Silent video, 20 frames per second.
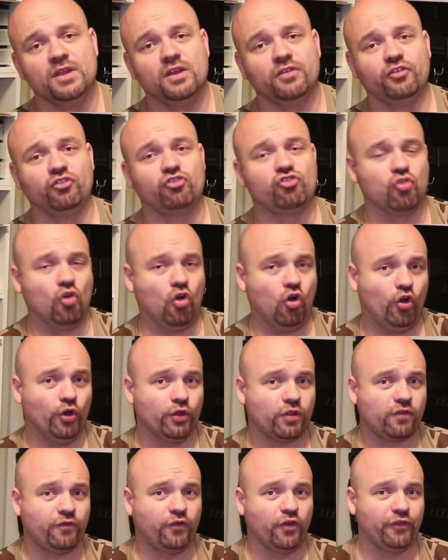the
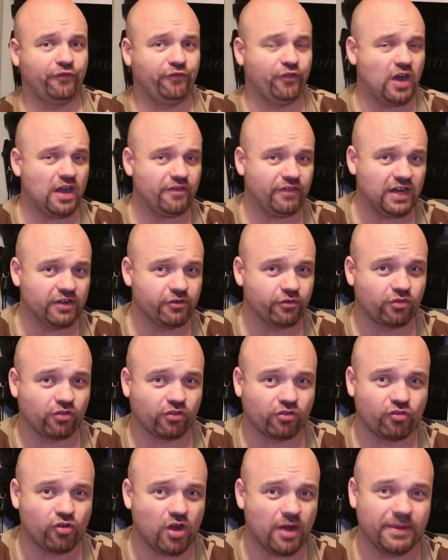draws for the 500
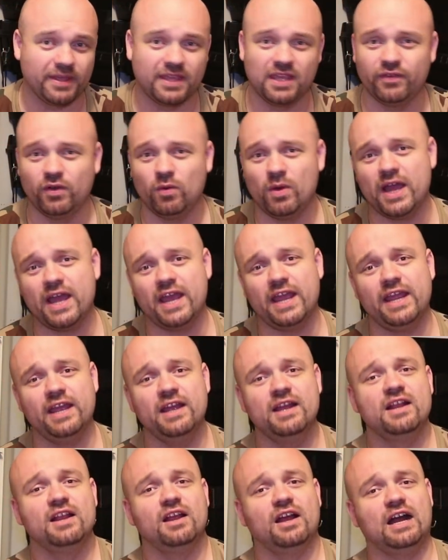subscriber giveaway
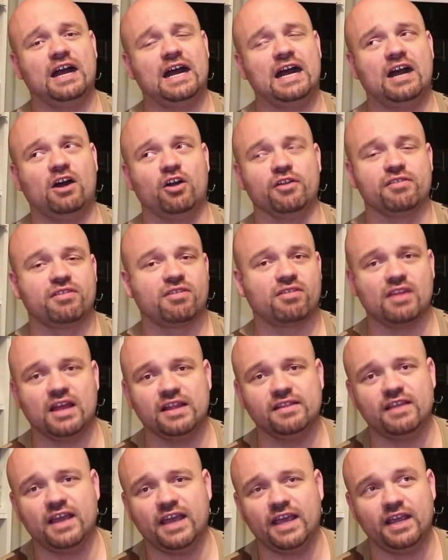on
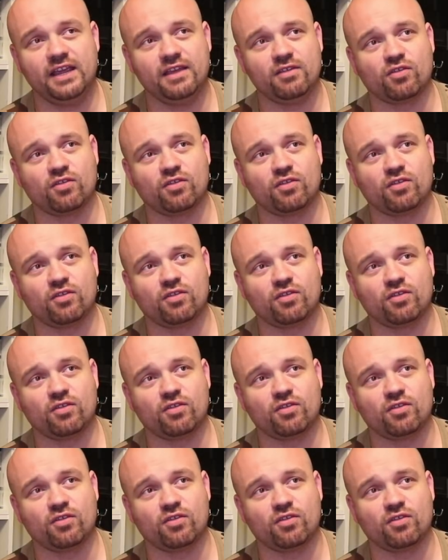Sunday.